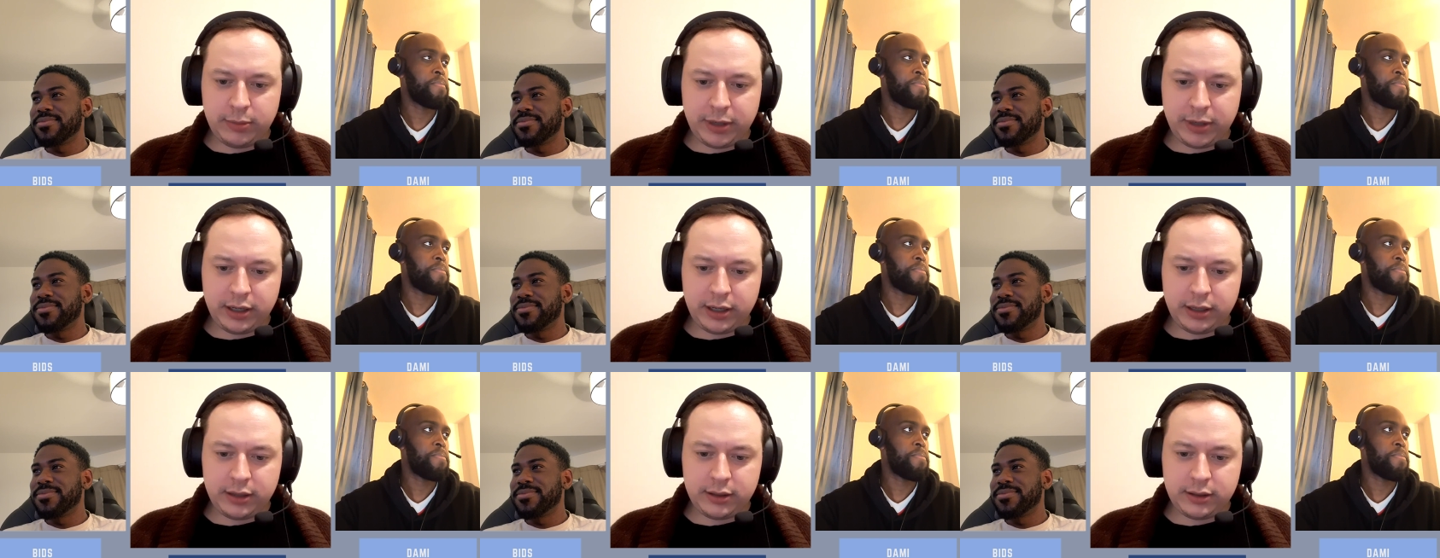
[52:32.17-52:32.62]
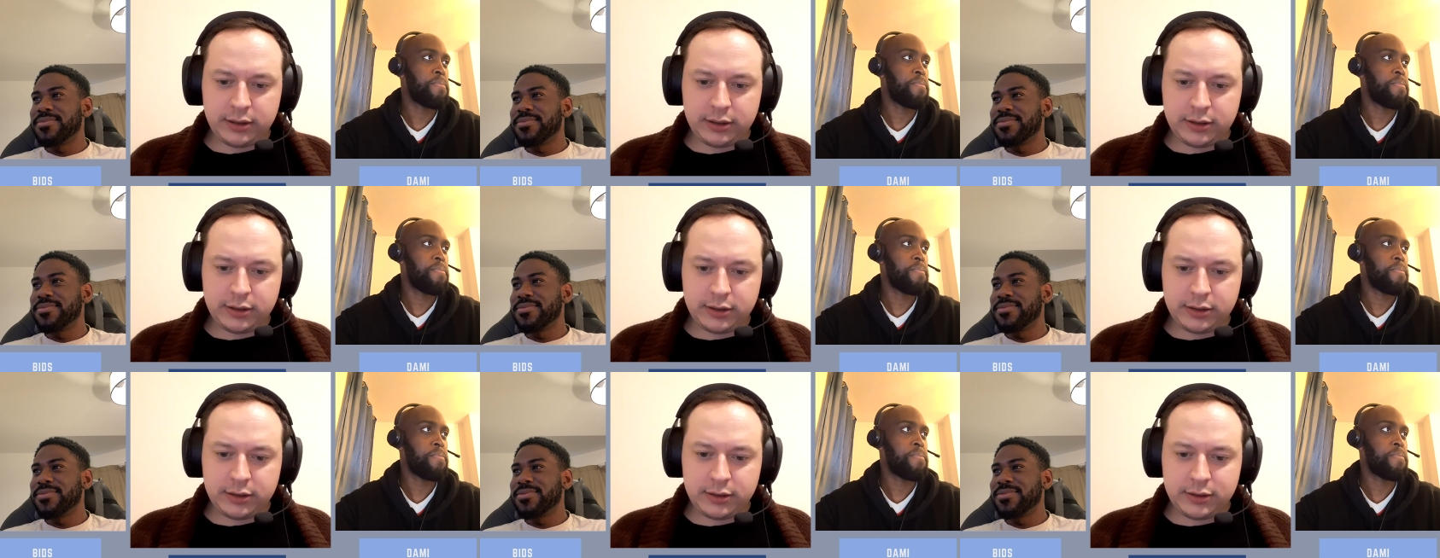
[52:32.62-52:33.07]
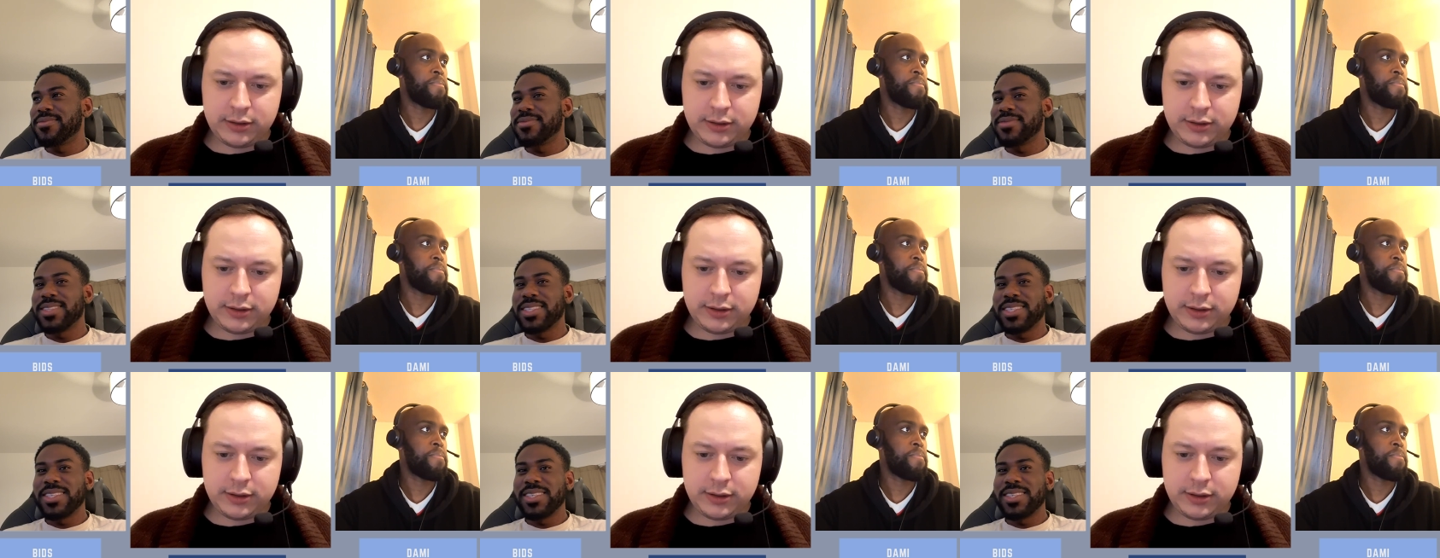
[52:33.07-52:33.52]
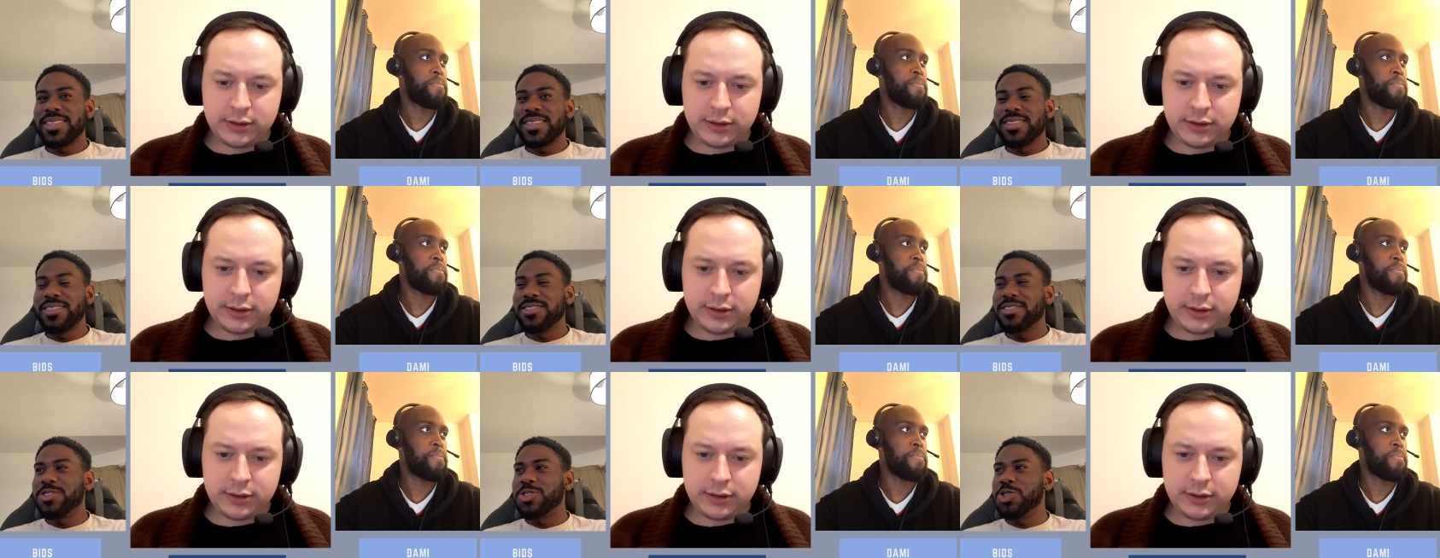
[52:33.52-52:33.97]
Speaker 1: about it?
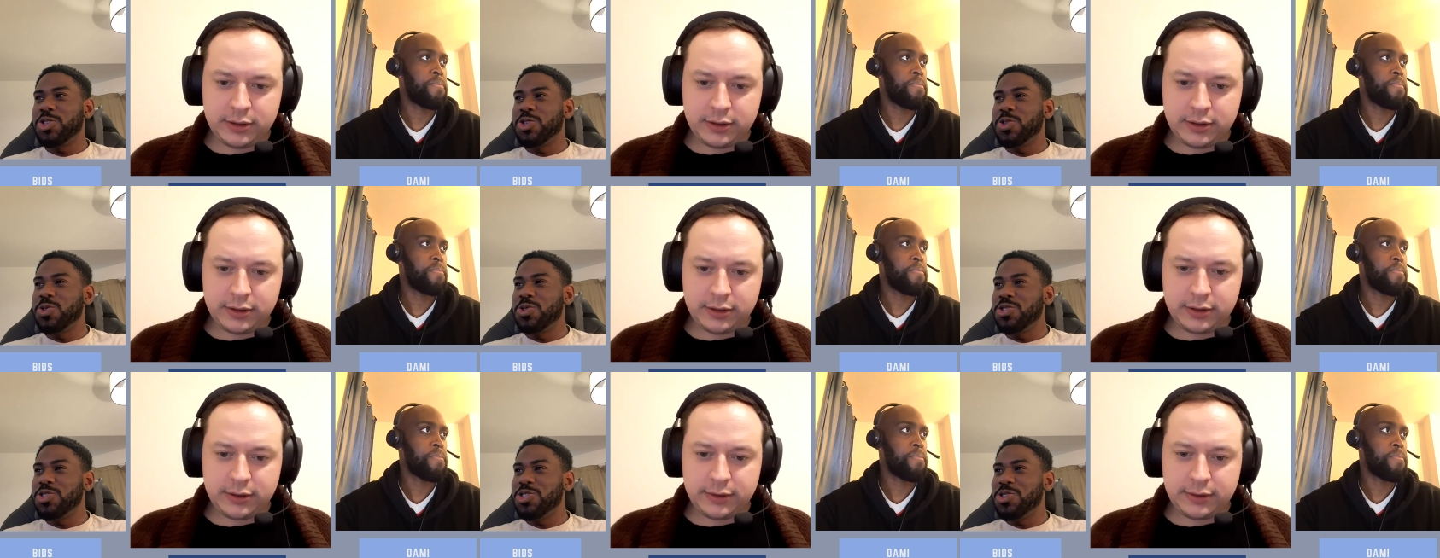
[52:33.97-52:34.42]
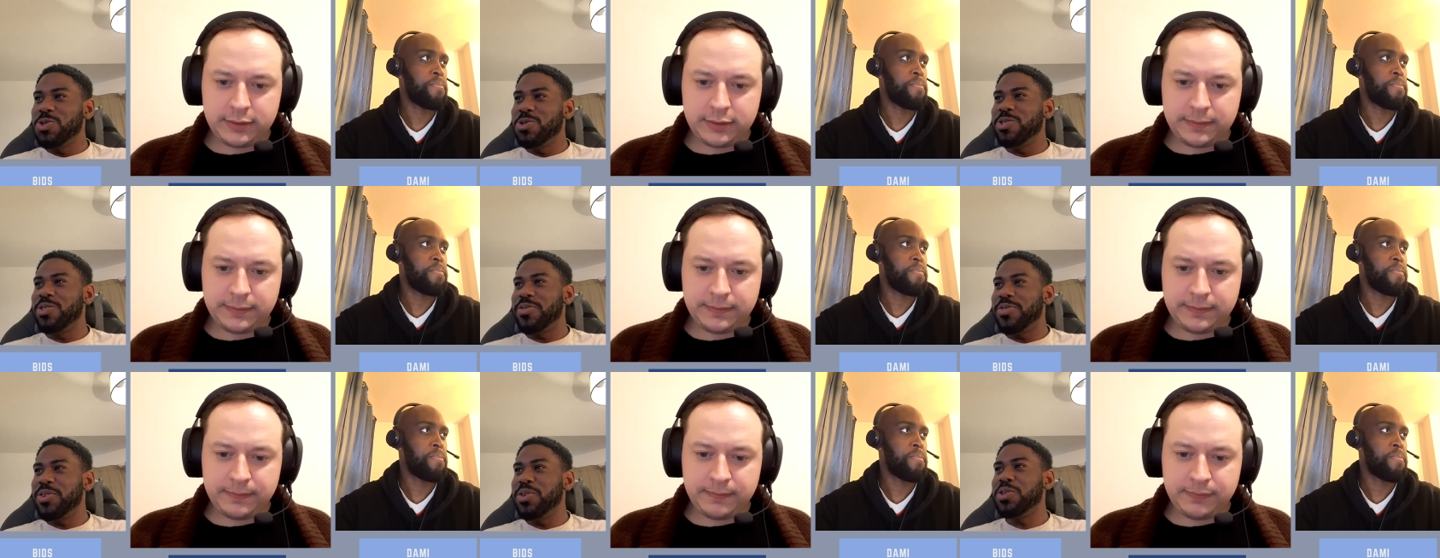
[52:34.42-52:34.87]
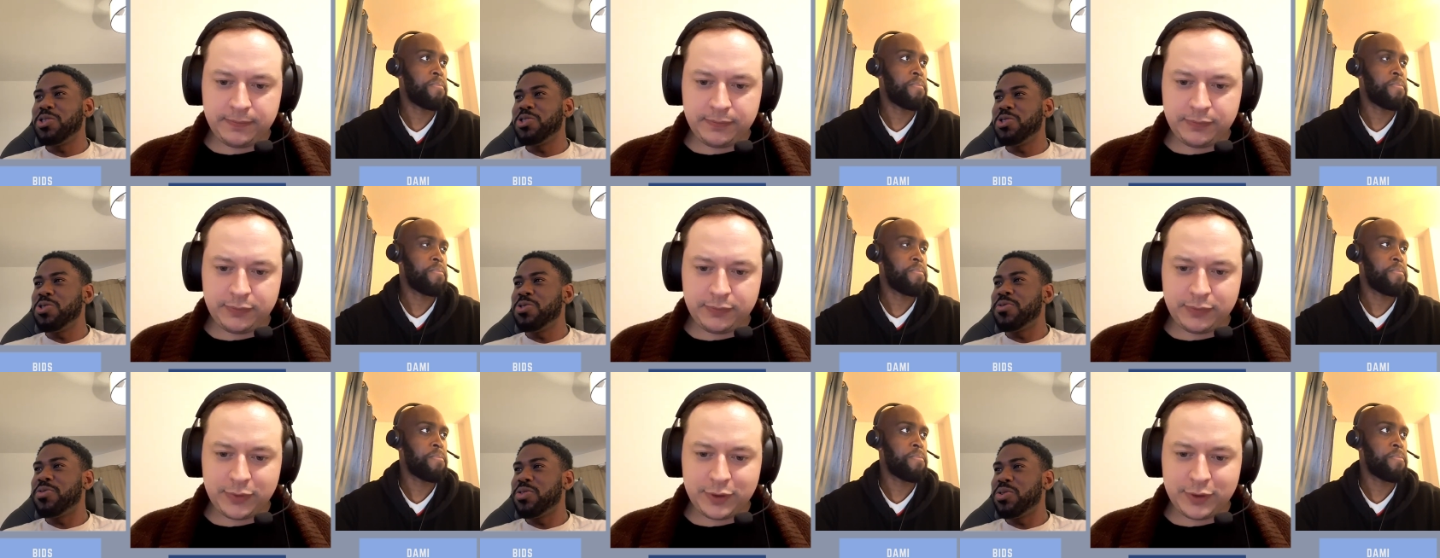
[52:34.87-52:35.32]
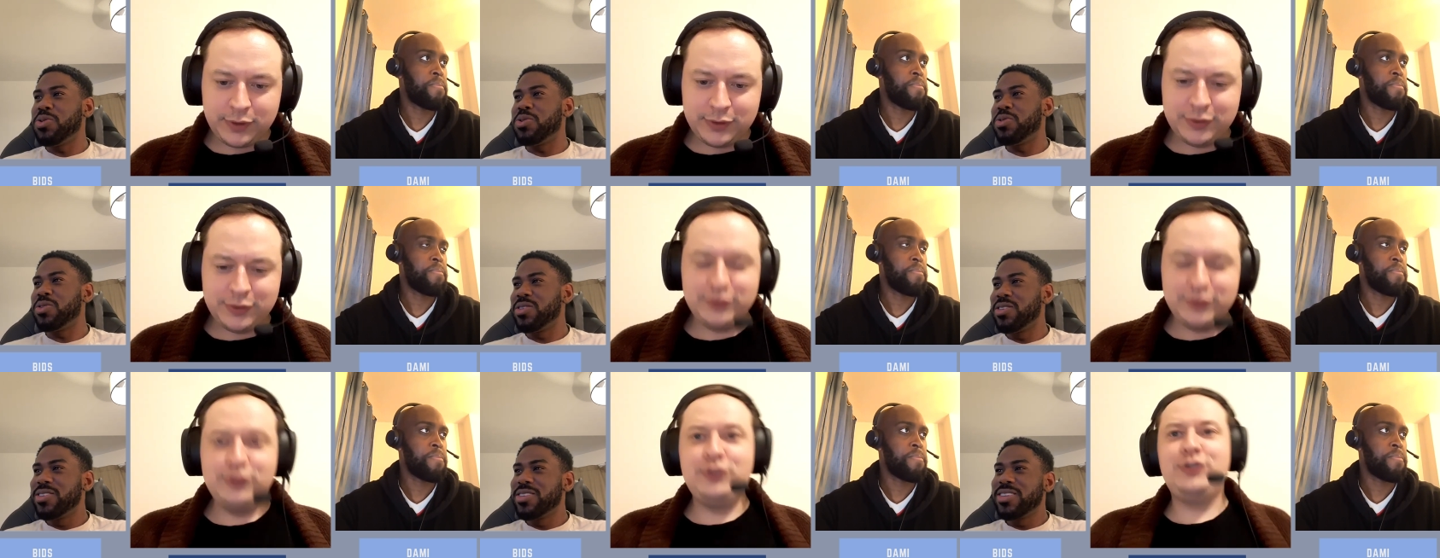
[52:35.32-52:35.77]
Did you use the use
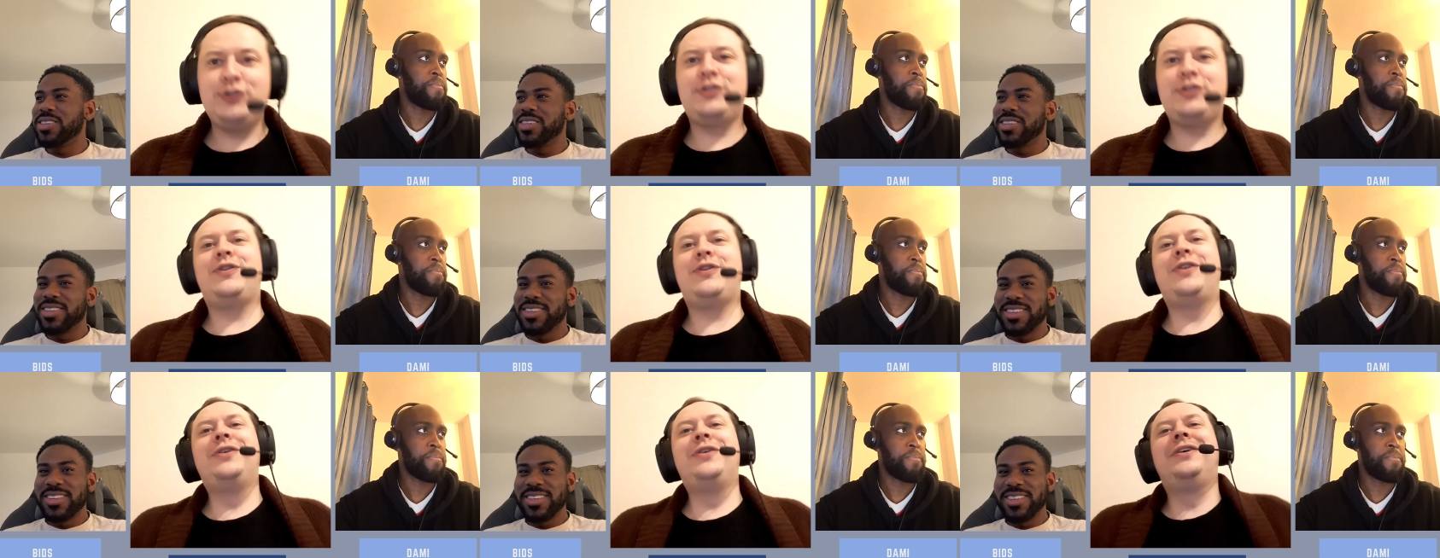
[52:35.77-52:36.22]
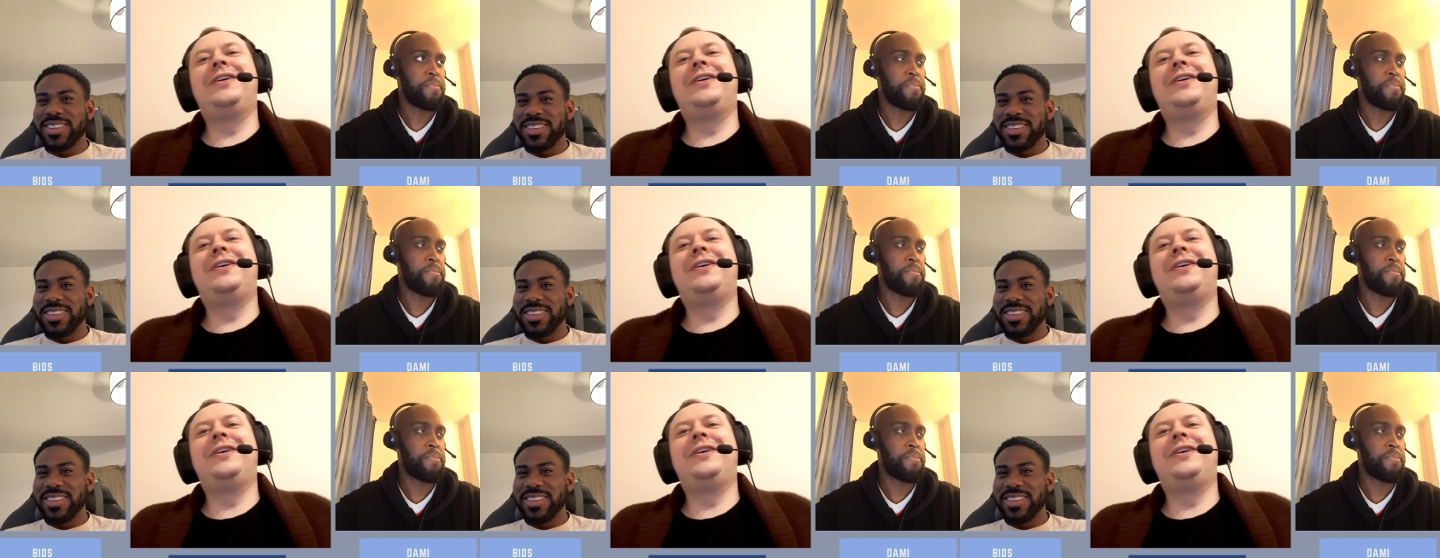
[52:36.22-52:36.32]
the food?